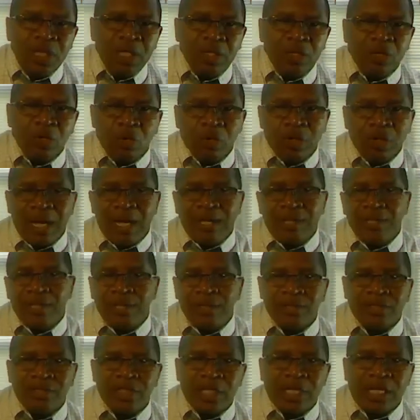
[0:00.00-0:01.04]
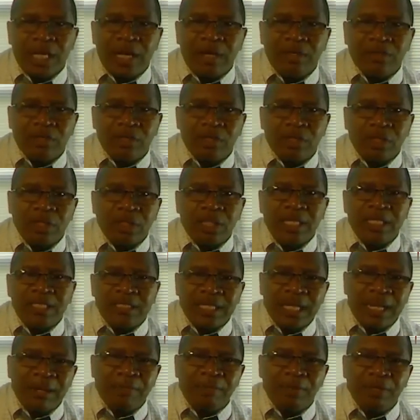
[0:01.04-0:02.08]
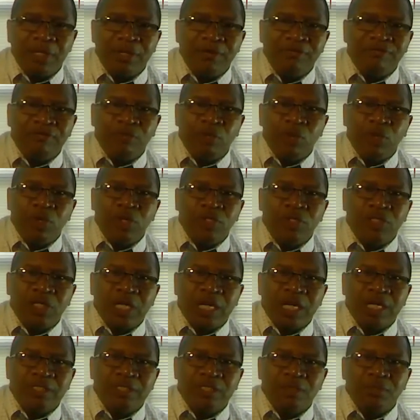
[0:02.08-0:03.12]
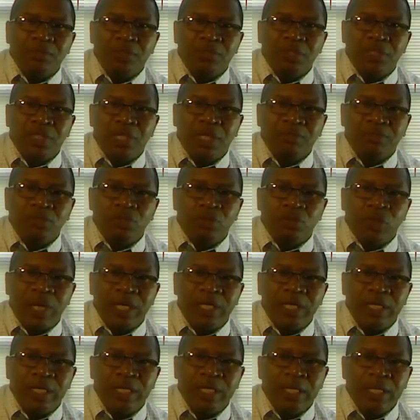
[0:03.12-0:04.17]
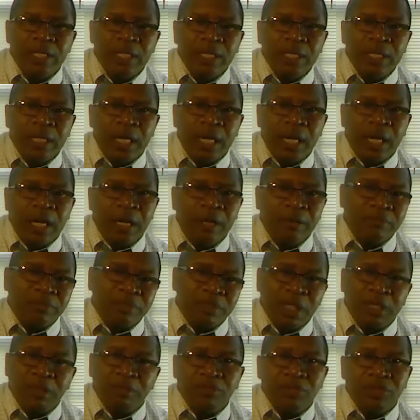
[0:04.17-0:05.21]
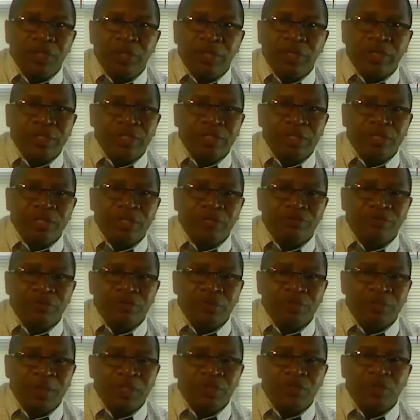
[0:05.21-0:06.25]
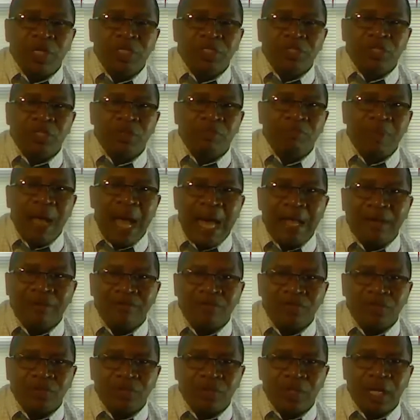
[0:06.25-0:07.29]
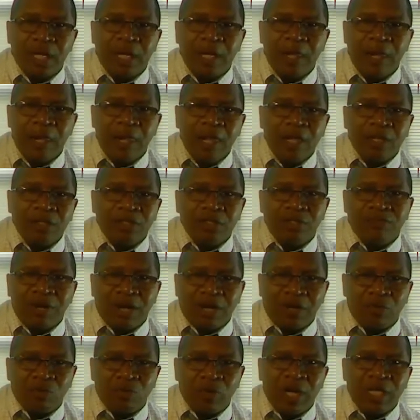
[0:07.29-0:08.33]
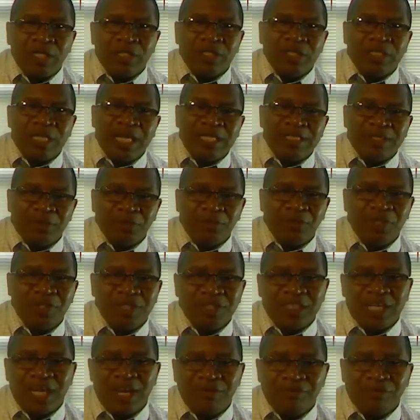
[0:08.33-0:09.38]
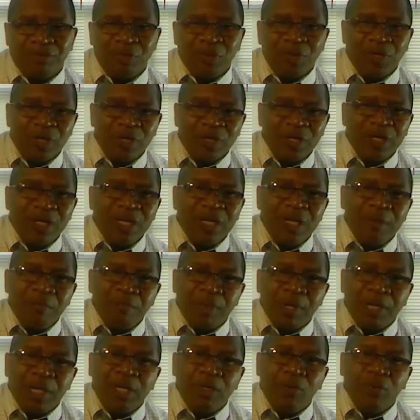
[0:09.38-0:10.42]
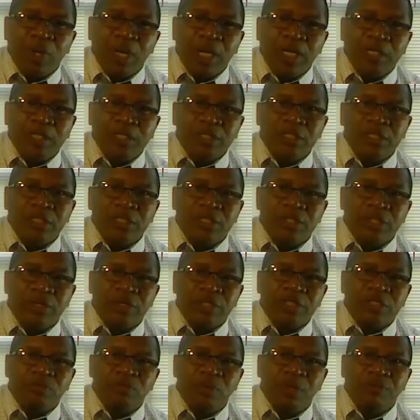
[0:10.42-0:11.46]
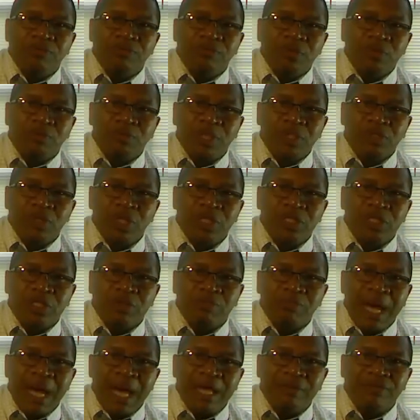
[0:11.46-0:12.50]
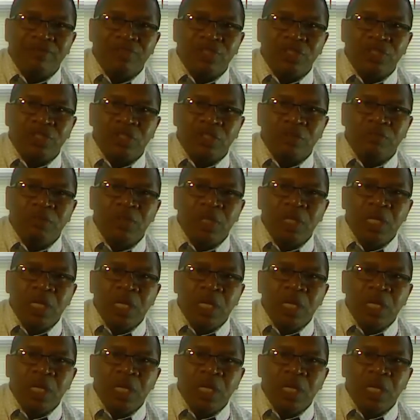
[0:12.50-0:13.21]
go down there, check out the link that I put in for you, check out some of Tim's training. Tell him Derek sent you from Special Agent Combatives, okay? See if I can arrange a nice little discount for you. But anyway, this is Derek Smith from Special Agent Combative System.